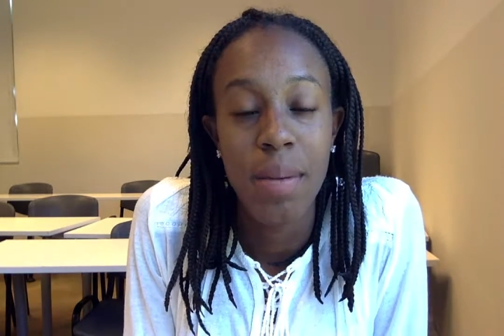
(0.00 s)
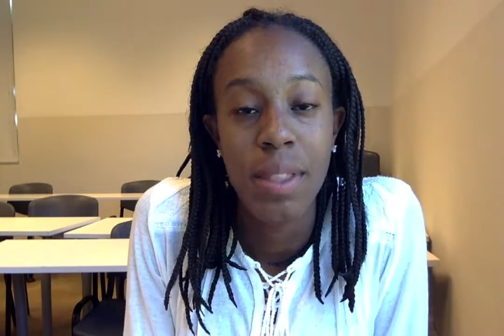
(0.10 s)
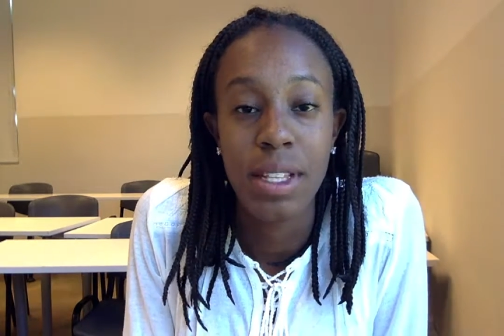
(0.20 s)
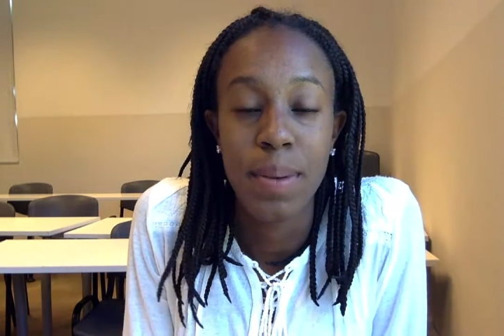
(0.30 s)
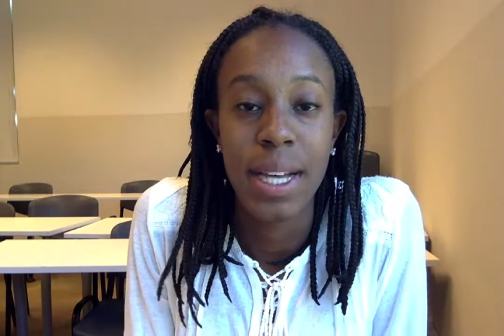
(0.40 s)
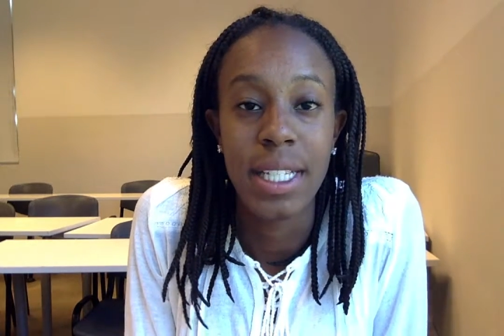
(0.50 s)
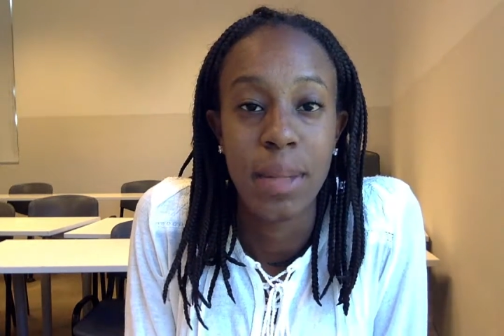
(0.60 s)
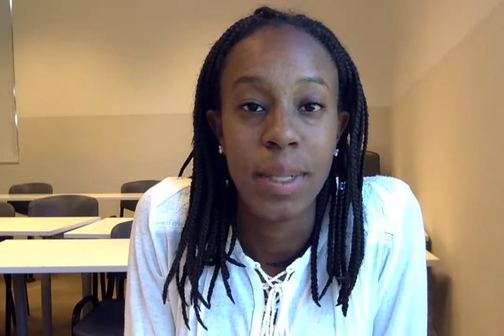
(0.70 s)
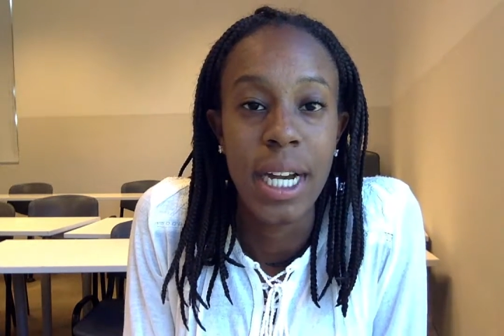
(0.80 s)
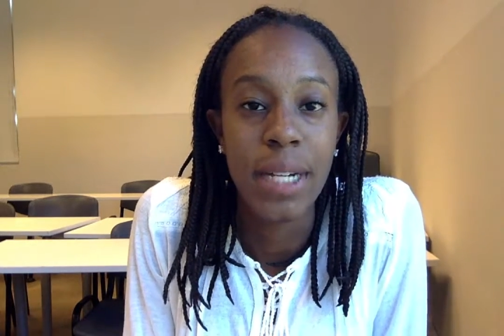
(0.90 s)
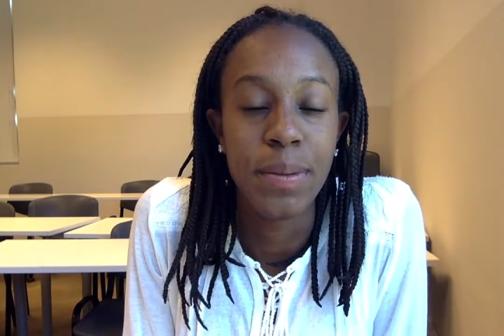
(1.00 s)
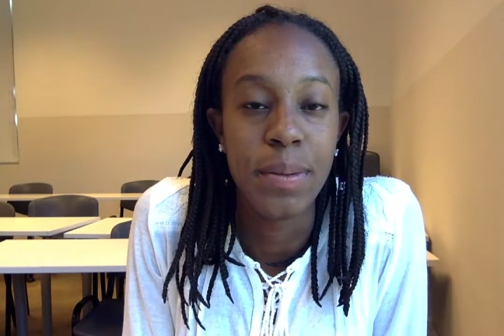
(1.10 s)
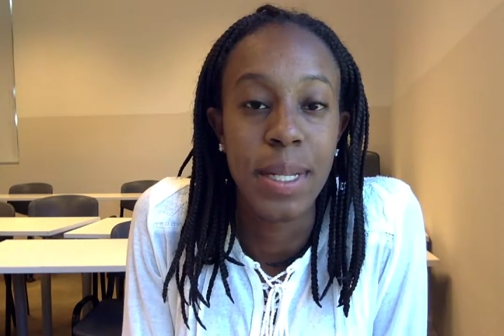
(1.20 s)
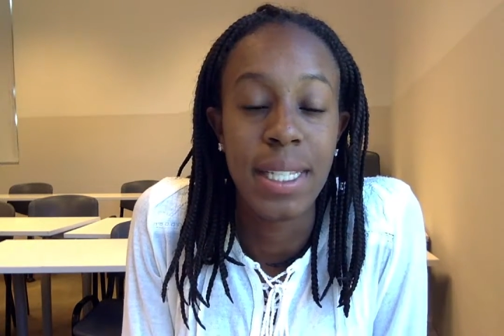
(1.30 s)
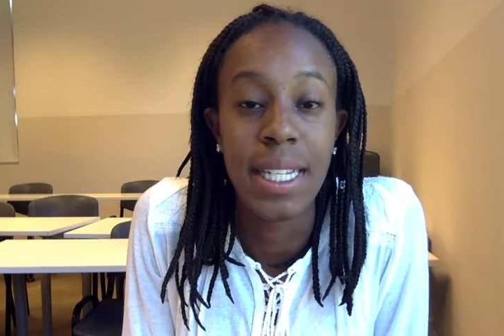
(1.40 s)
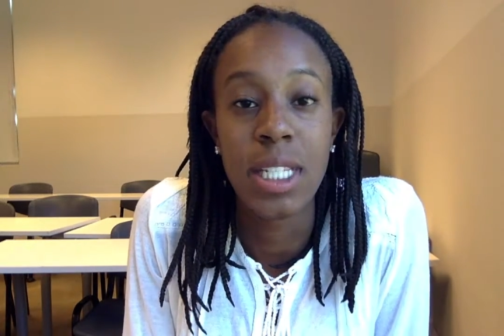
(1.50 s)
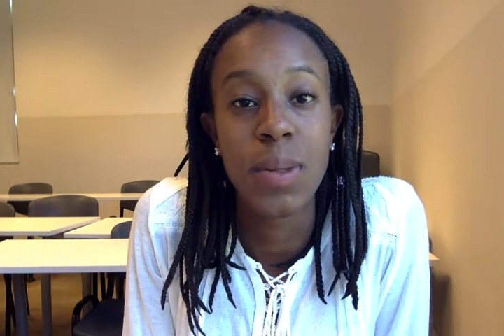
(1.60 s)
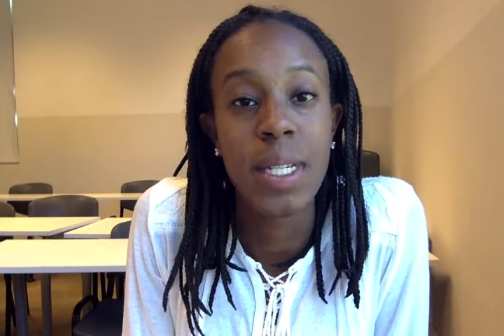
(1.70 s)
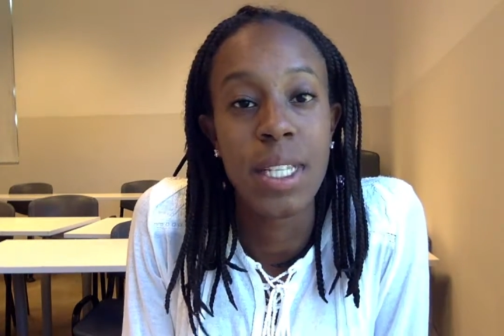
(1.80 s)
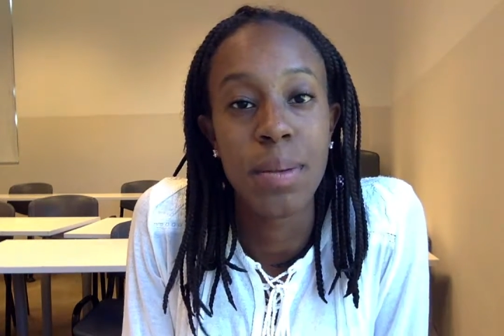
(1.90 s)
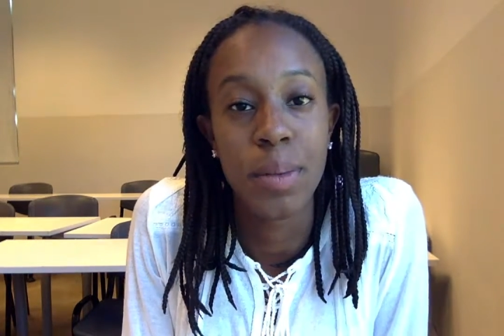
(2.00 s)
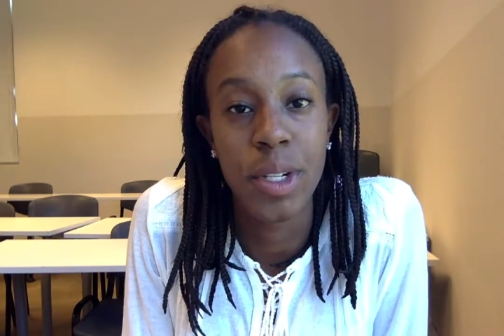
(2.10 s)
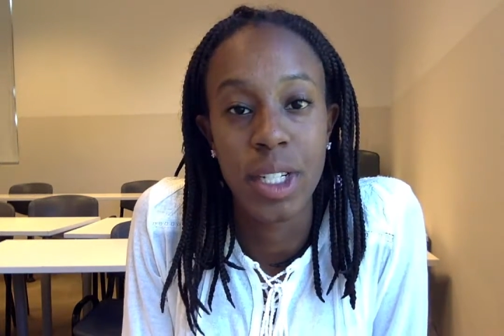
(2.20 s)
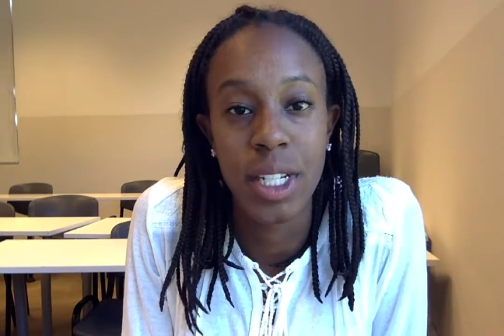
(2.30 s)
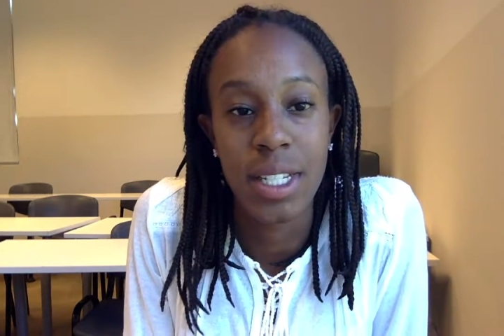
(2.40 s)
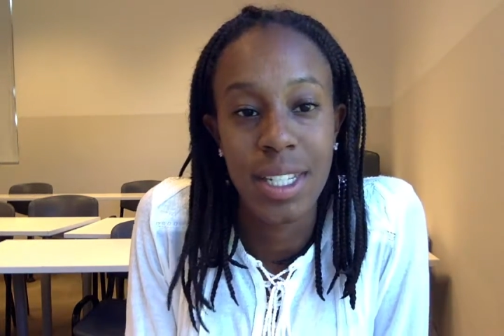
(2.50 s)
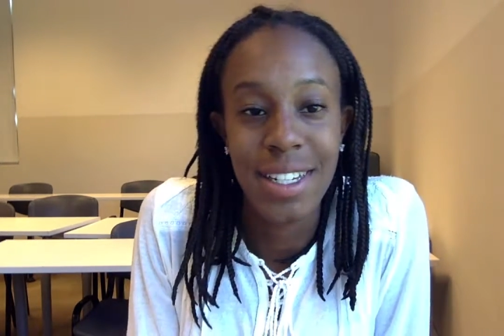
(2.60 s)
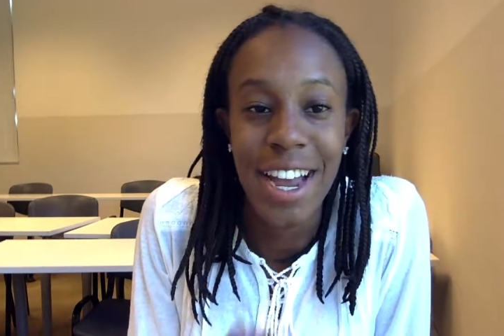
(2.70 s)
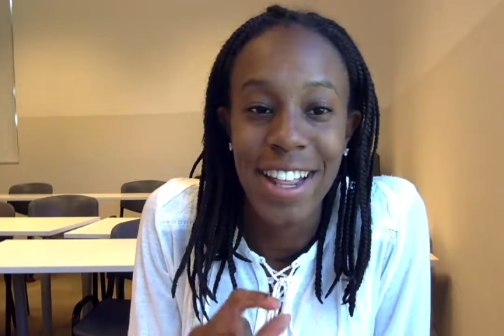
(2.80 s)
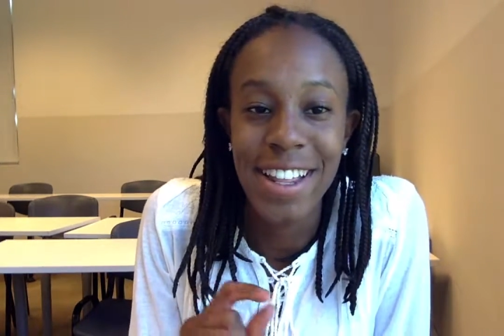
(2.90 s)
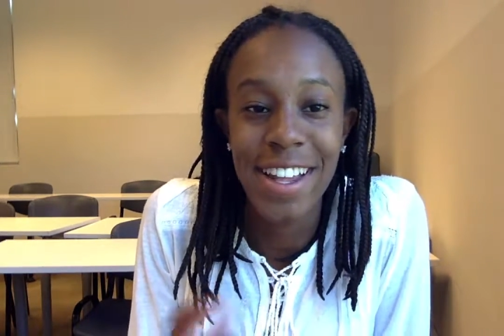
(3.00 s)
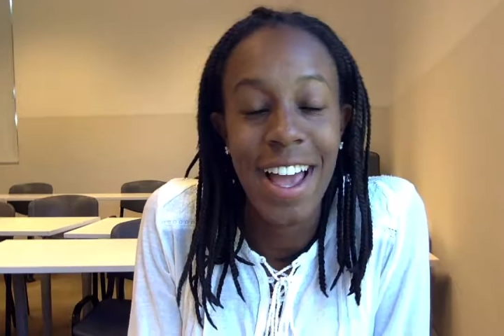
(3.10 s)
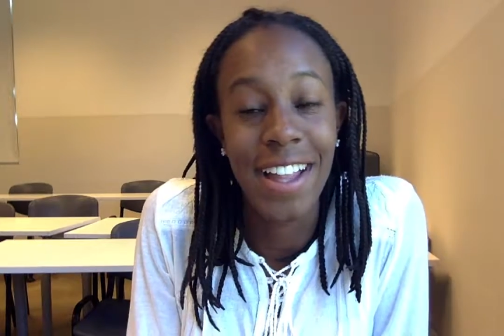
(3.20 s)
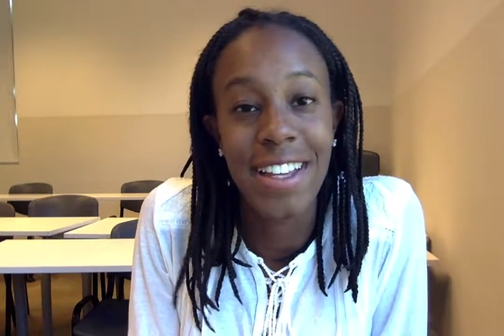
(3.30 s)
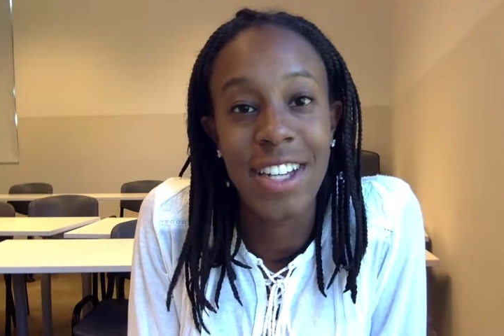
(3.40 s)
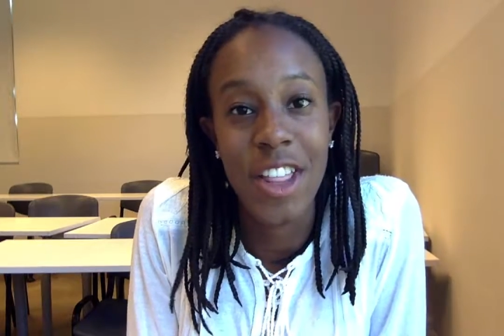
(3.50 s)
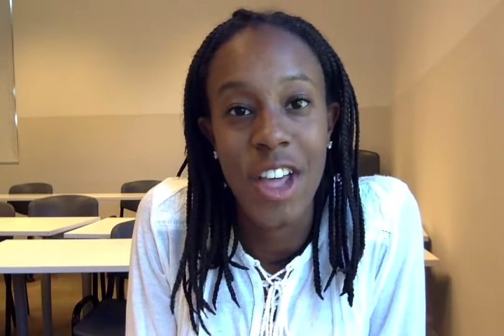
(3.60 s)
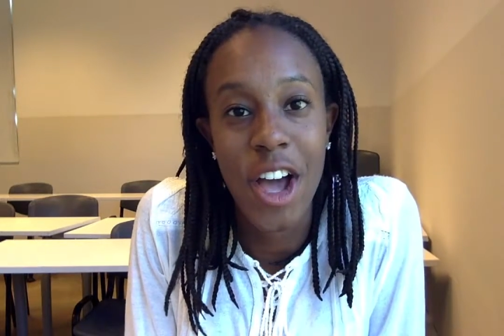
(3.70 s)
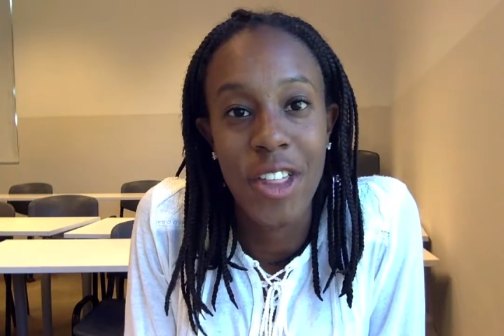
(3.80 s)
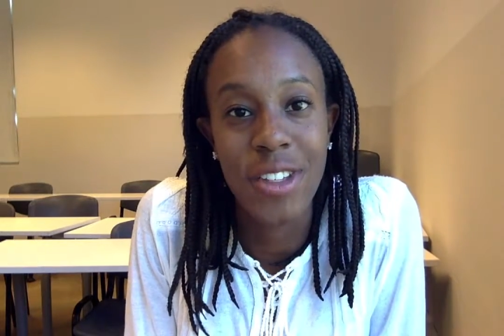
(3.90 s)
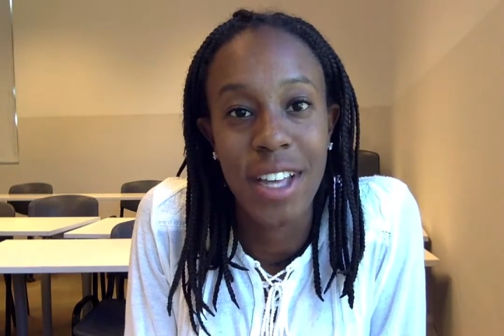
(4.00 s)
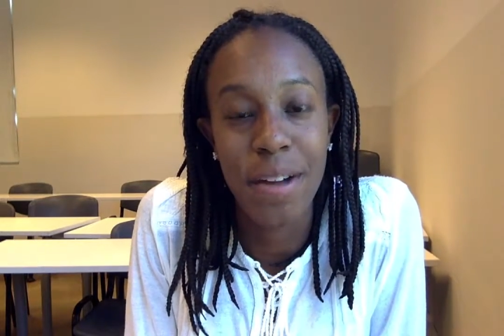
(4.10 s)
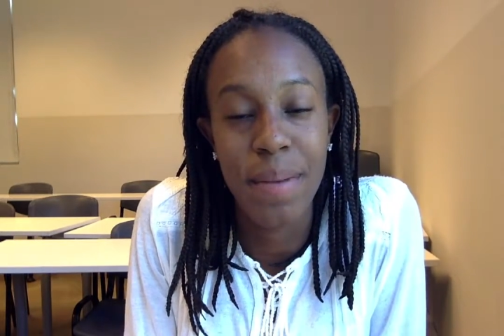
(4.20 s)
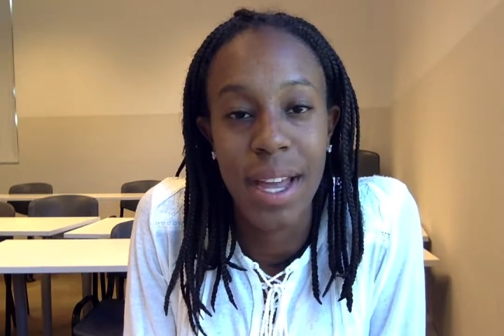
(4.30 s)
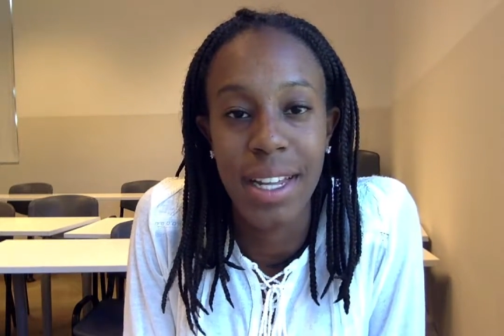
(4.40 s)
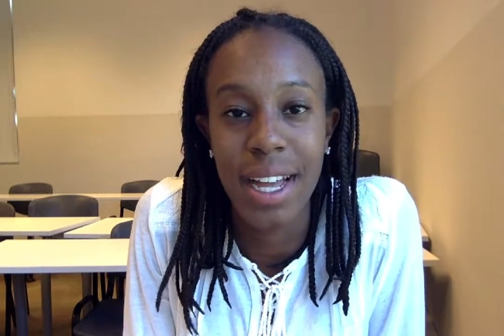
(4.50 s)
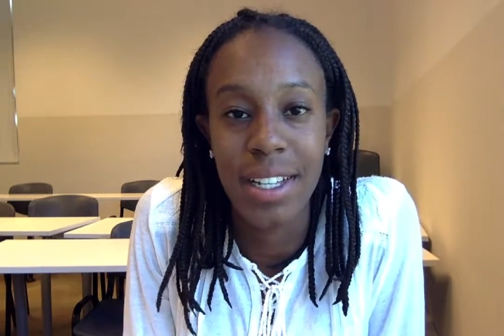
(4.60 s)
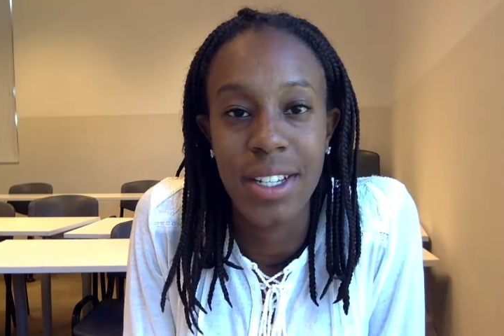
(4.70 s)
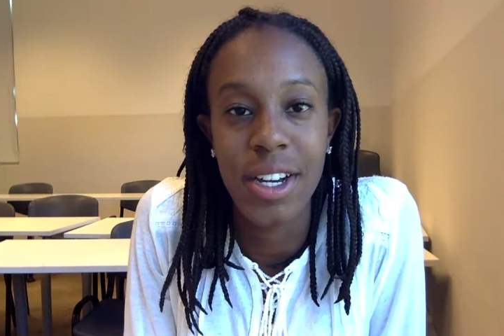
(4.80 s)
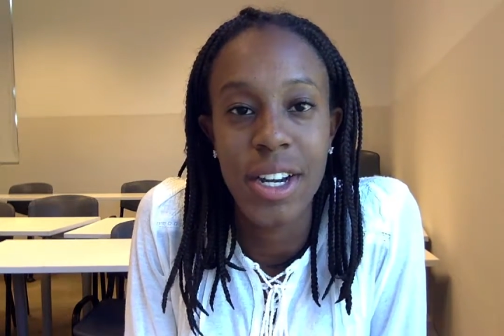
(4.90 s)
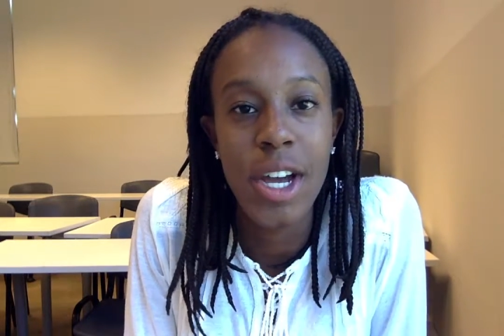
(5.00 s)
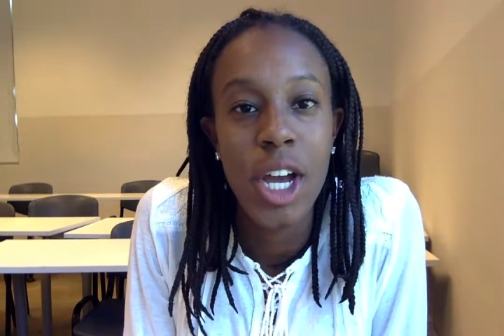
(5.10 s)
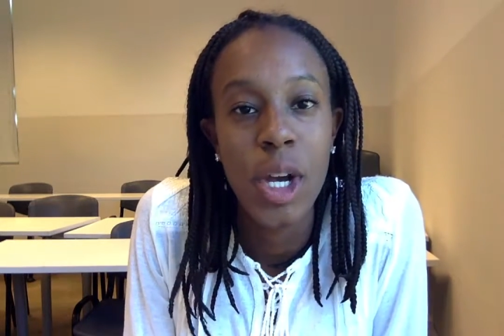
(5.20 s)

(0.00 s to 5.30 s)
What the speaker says: This past summer, I spent 6 weeks in Mauritius, a tiny little island on the other side of Madagascar,